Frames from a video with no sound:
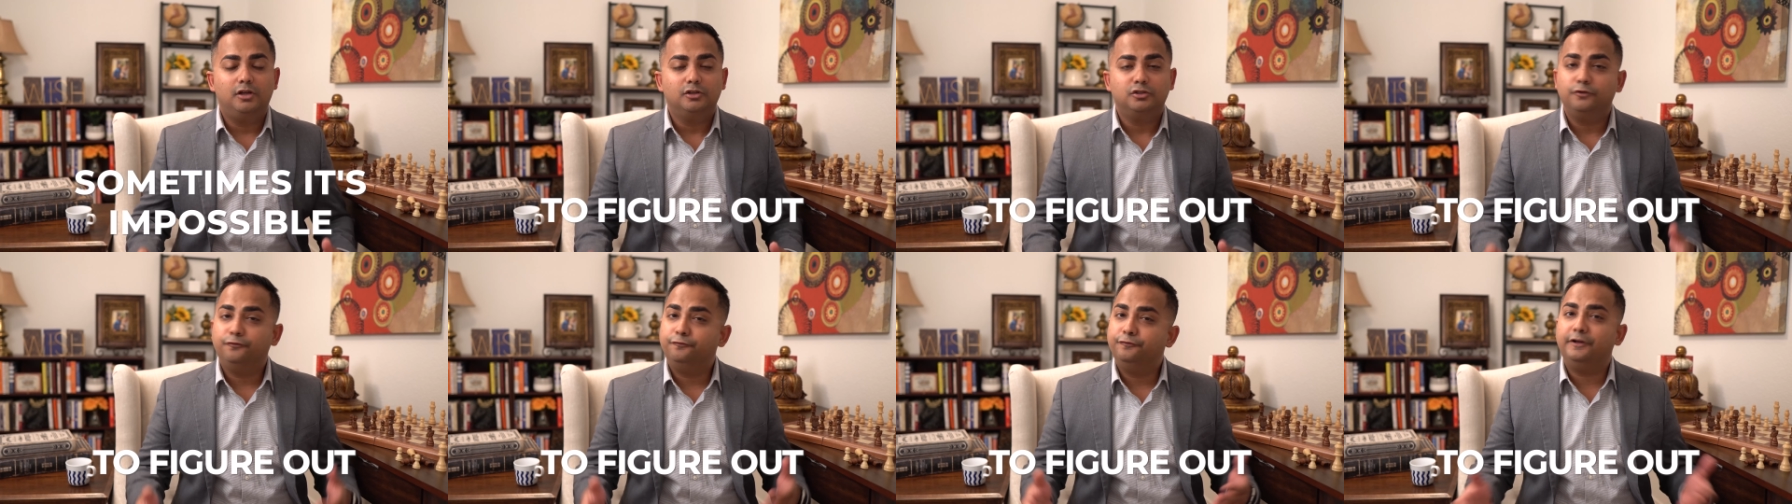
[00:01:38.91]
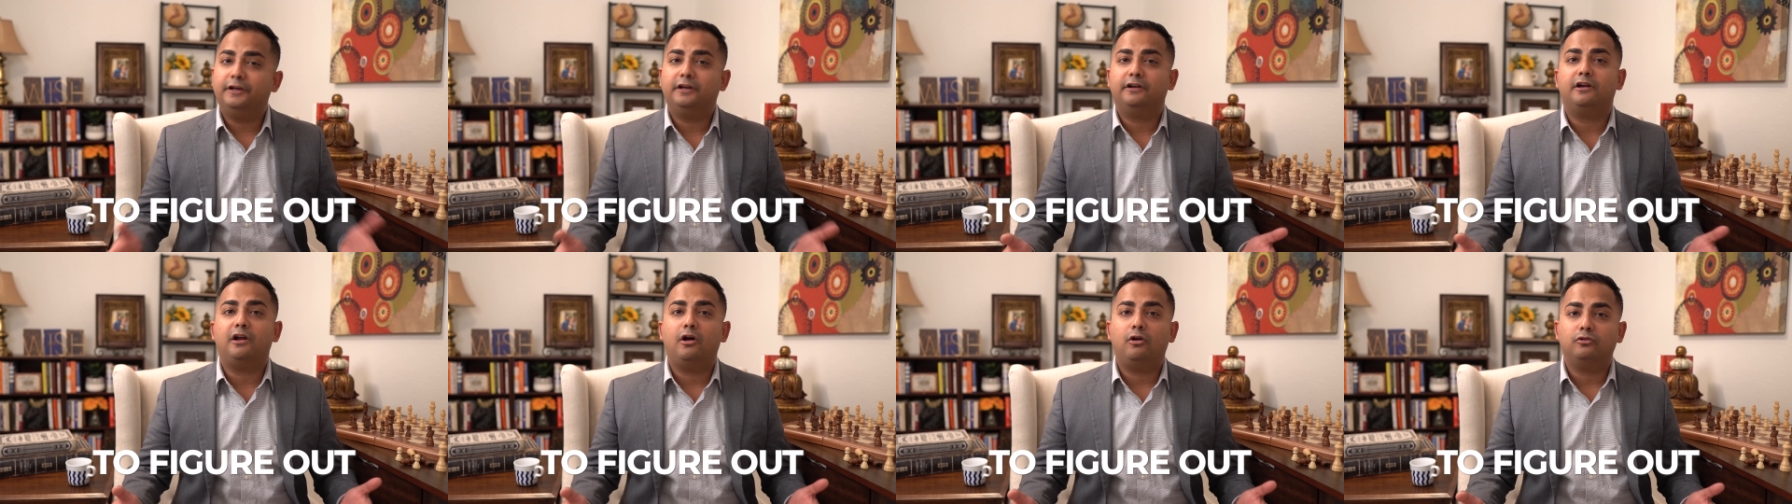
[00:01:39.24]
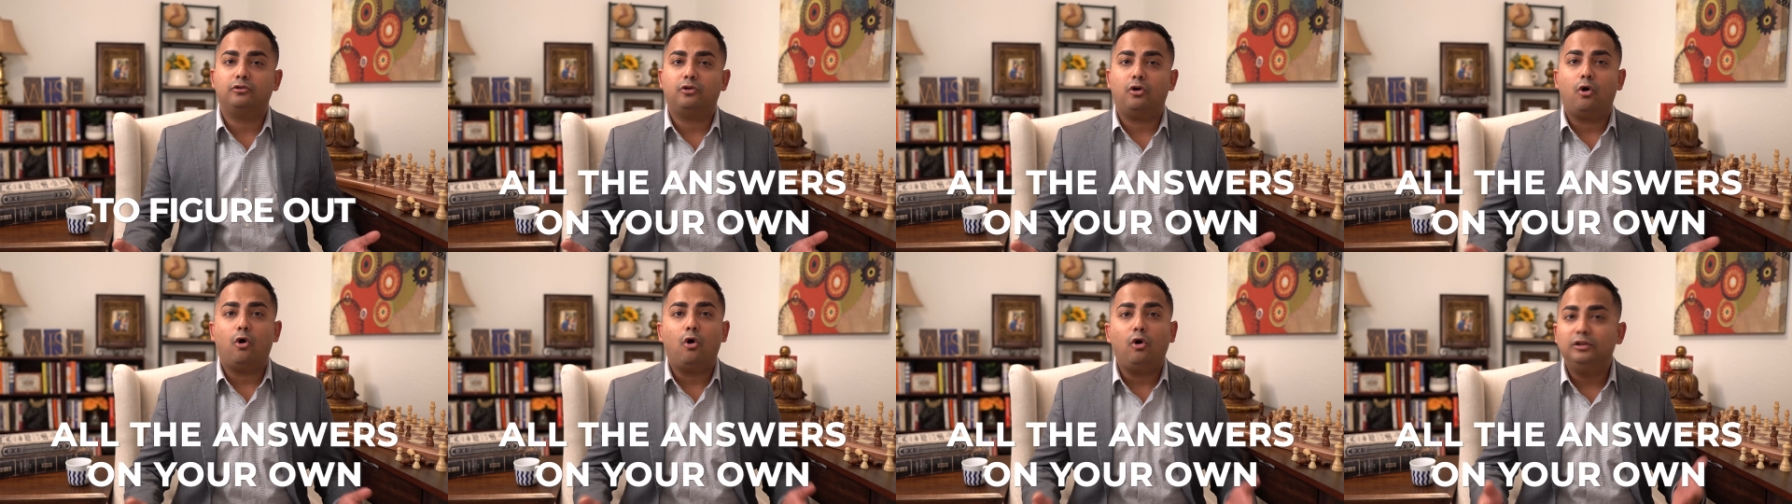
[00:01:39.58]
to figure
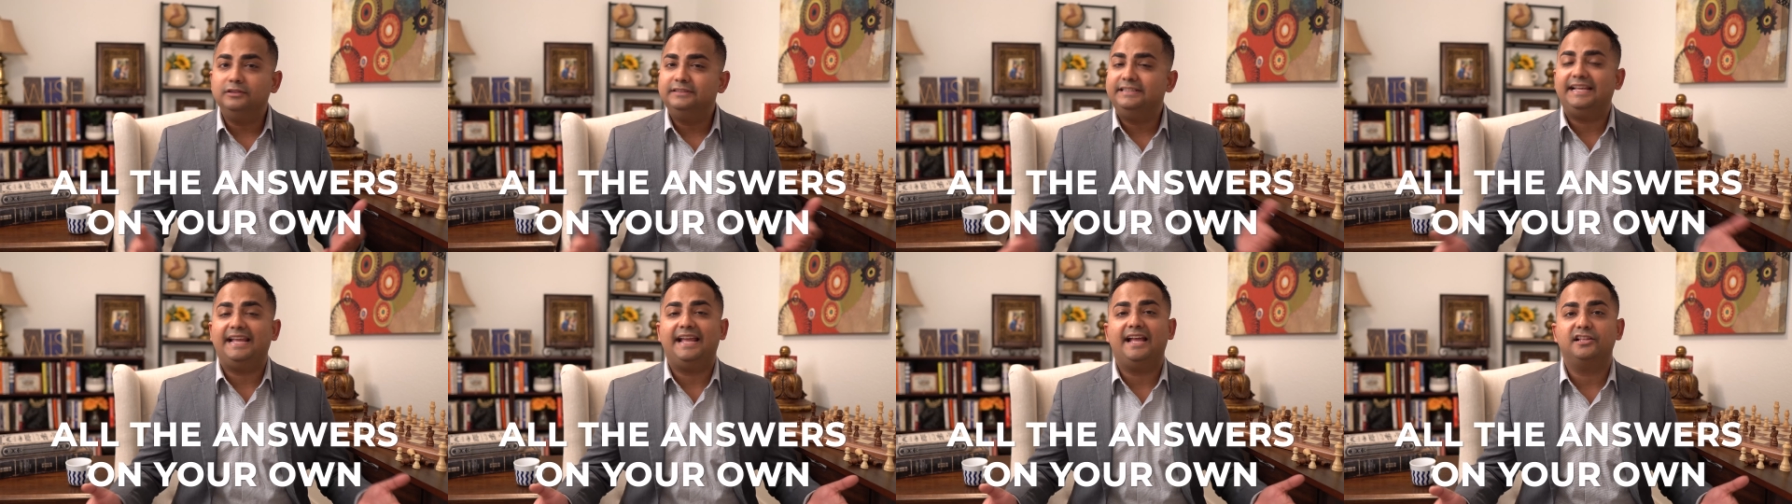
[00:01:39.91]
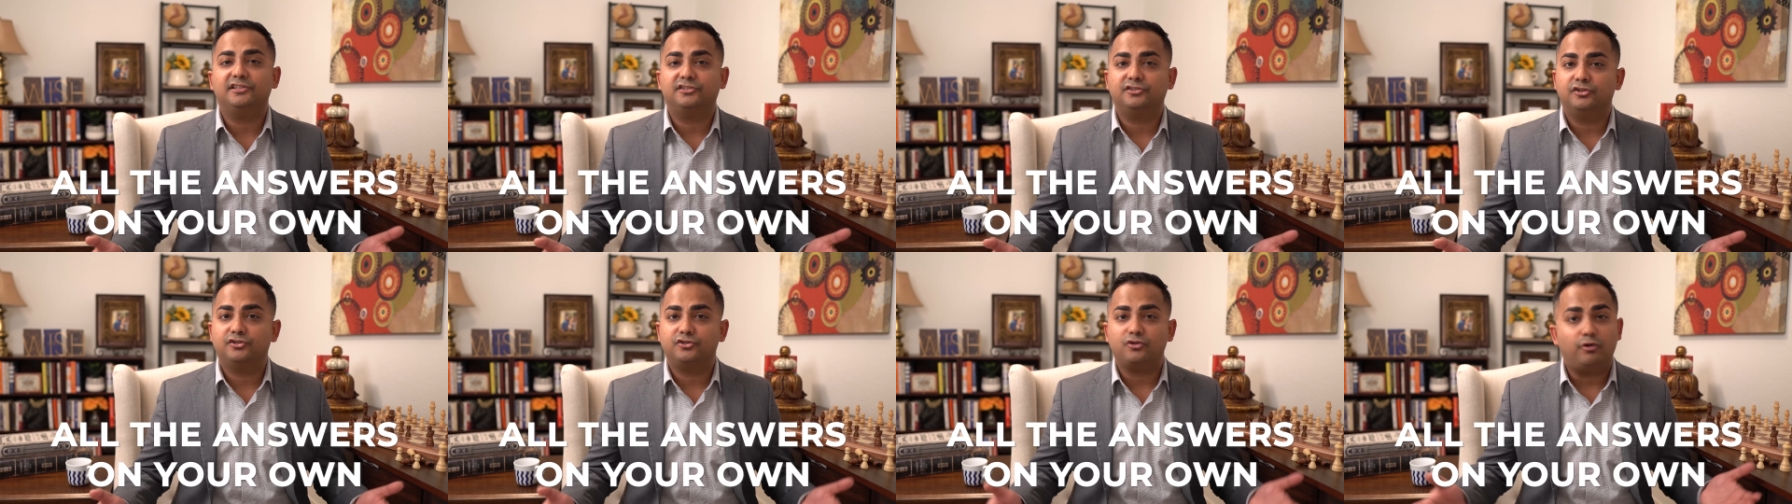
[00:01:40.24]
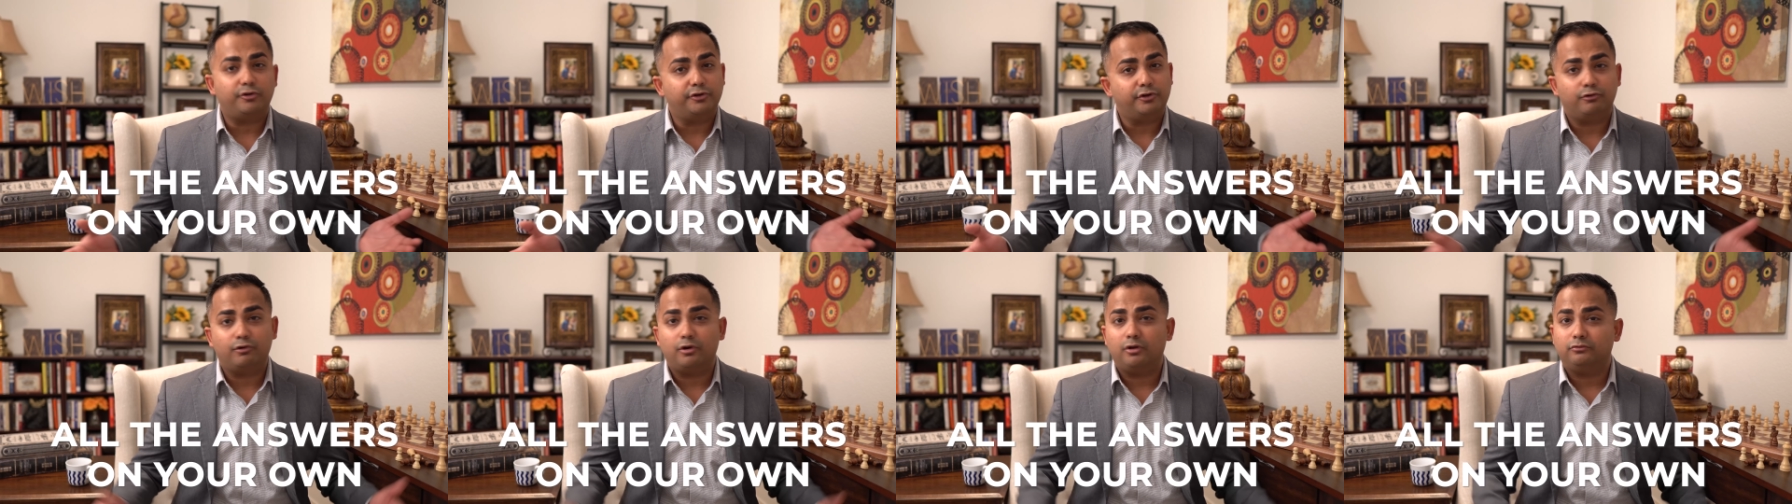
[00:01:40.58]
out all the answers
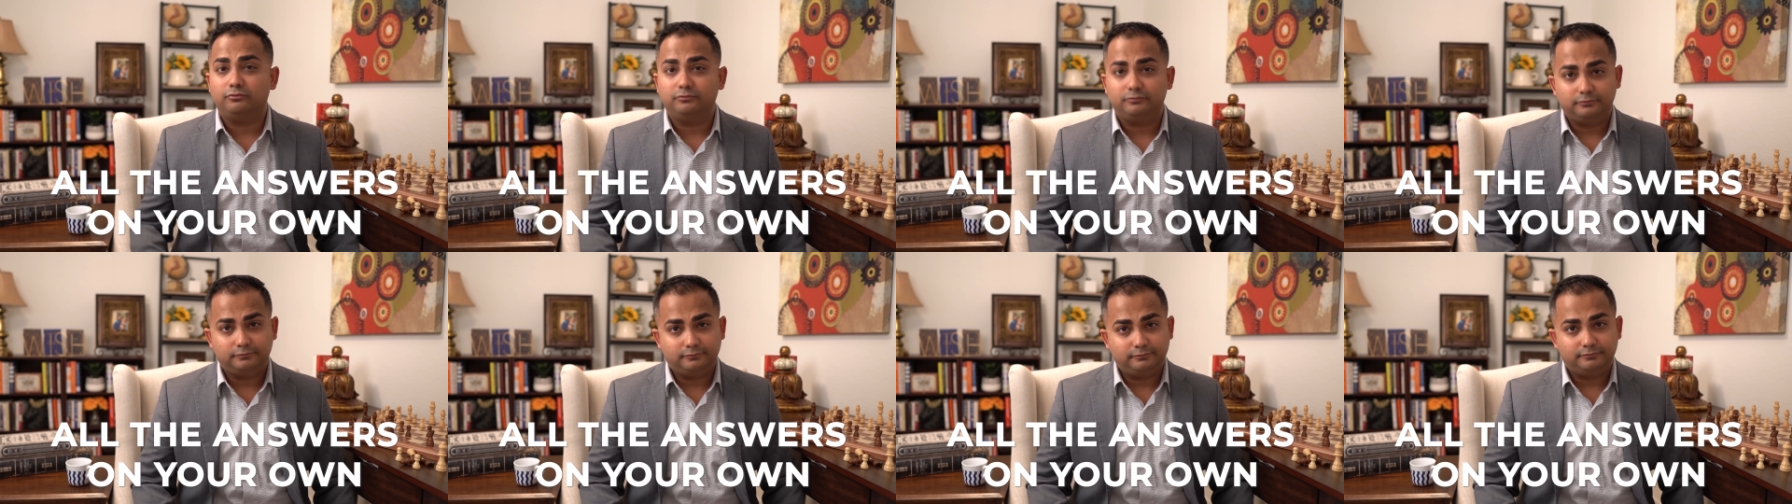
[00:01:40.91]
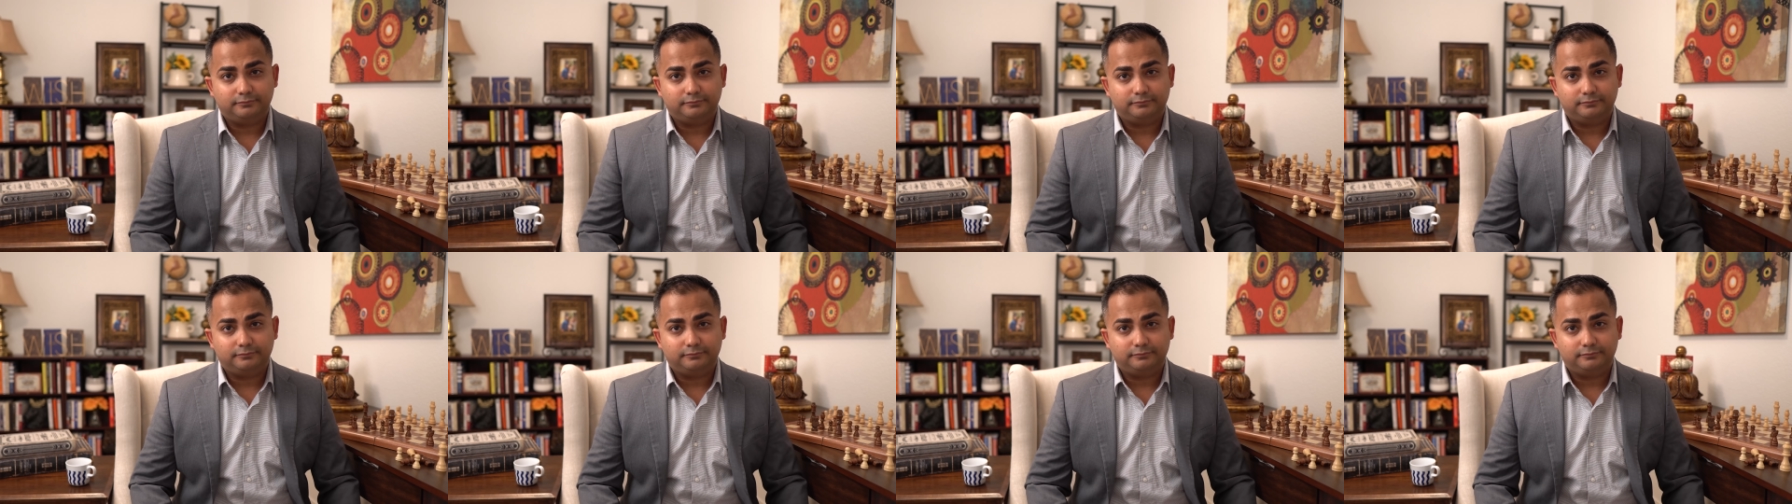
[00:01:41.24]
on your own.